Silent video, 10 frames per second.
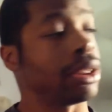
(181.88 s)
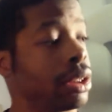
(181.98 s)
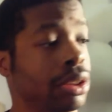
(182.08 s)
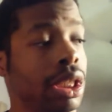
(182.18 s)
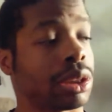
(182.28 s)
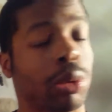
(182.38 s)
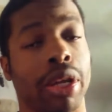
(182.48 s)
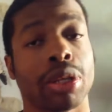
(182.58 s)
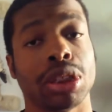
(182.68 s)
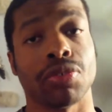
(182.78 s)
It's that's
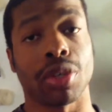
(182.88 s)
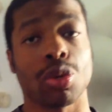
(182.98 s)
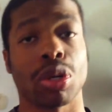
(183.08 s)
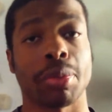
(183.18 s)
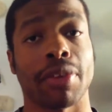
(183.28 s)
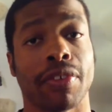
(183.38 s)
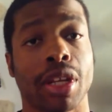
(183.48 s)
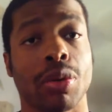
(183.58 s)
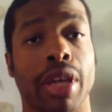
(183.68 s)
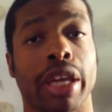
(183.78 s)
what I used to record my
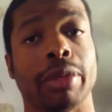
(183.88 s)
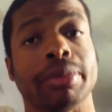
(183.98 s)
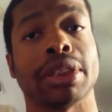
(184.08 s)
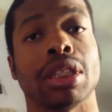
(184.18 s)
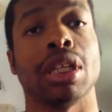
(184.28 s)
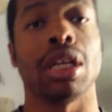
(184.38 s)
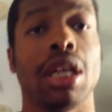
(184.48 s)
video games,